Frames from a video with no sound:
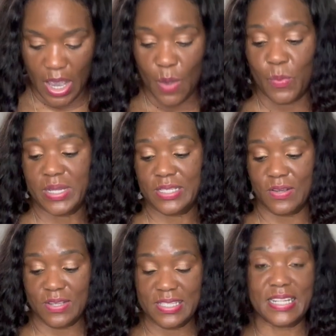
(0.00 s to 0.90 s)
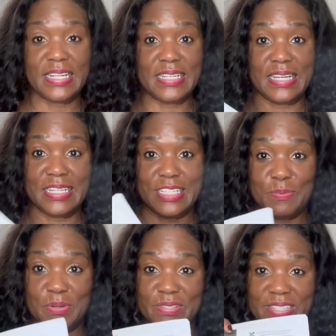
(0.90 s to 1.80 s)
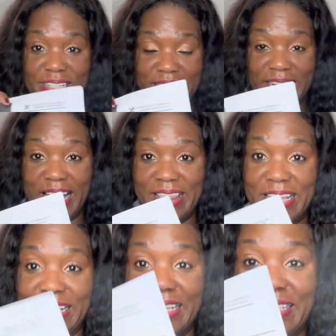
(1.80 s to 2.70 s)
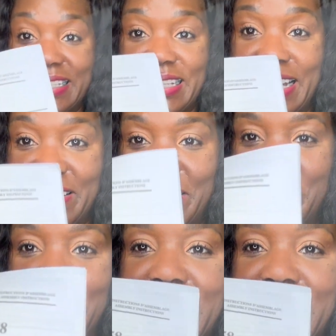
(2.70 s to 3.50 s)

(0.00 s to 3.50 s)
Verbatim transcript: When it's all said and done, it's supposed to look like this. I don't know if you